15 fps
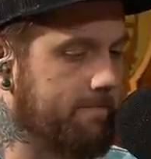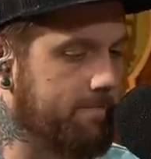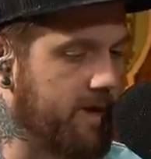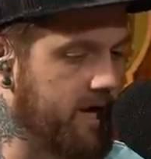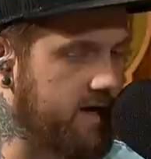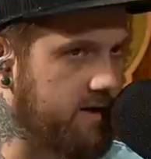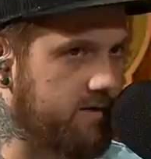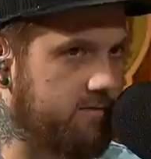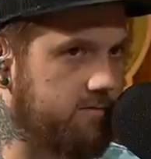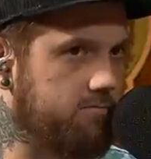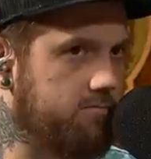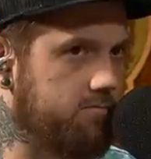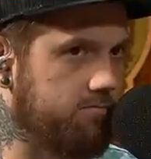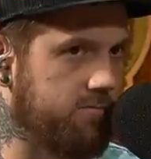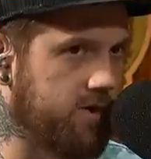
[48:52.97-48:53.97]
But
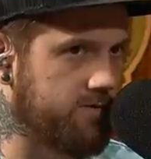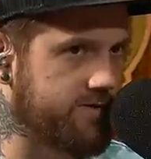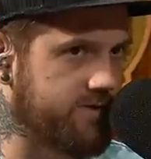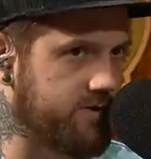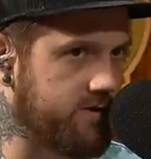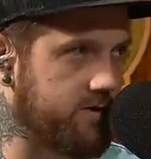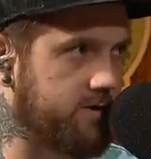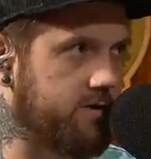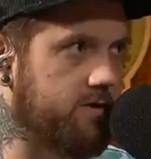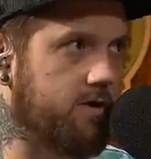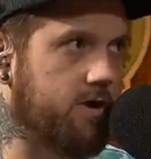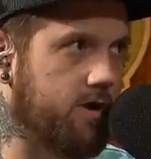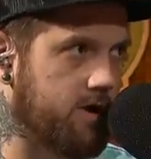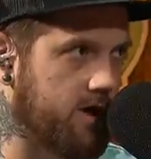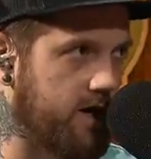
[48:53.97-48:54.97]
Mostert
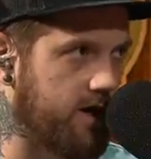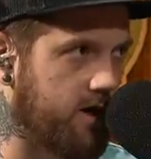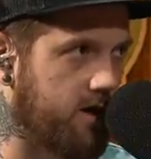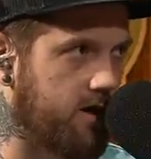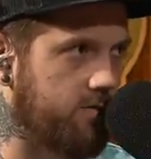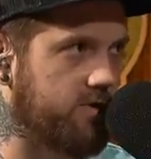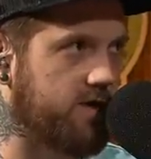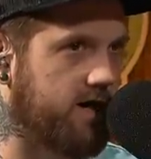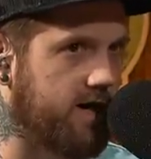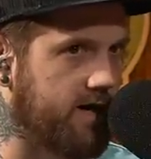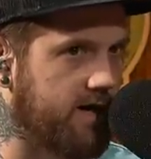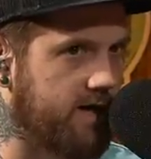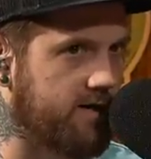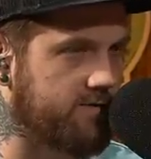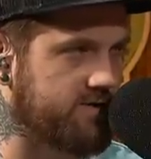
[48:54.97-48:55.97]
on IR with a high
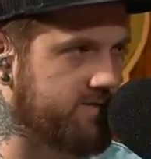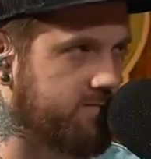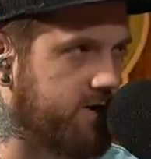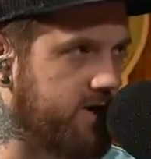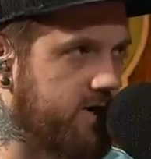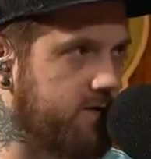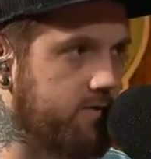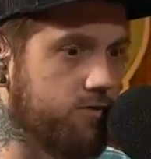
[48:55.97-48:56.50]
ankle sprain.